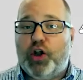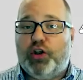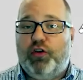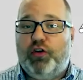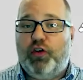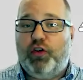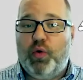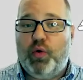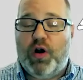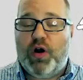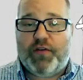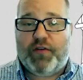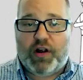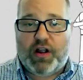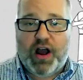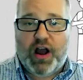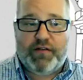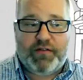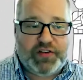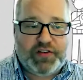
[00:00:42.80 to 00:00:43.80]
2 of our
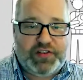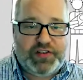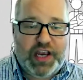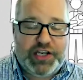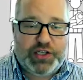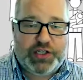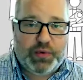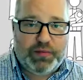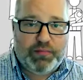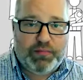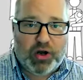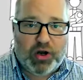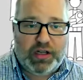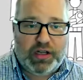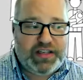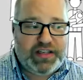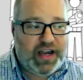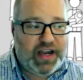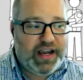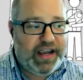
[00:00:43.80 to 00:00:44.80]
conversation with Marla
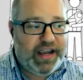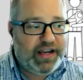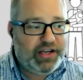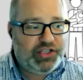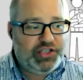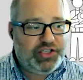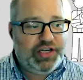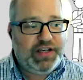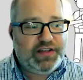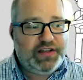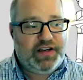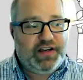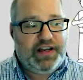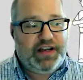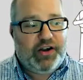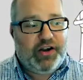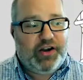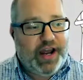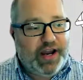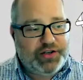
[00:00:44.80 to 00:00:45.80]
Diann. She is an
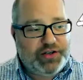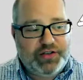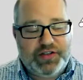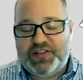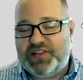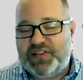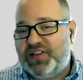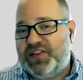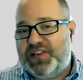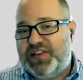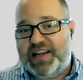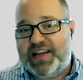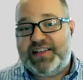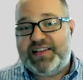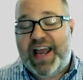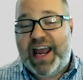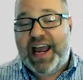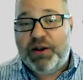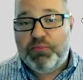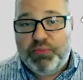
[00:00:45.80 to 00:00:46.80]
international success
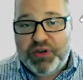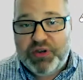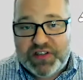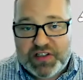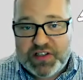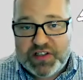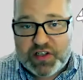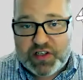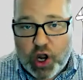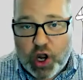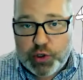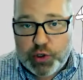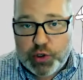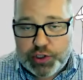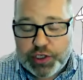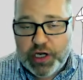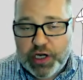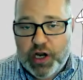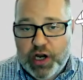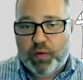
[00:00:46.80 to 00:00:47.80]
and business coach.
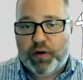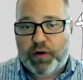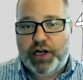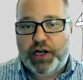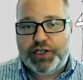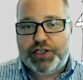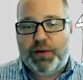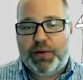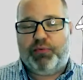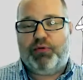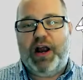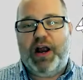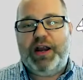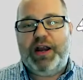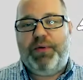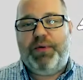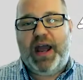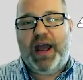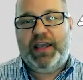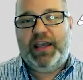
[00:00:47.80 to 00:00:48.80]
We're going to jump right
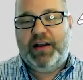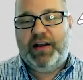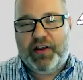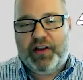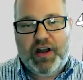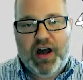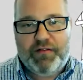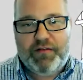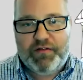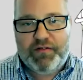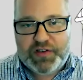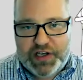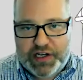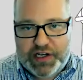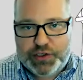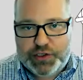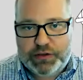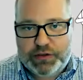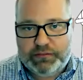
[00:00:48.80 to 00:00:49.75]
back into the conversation.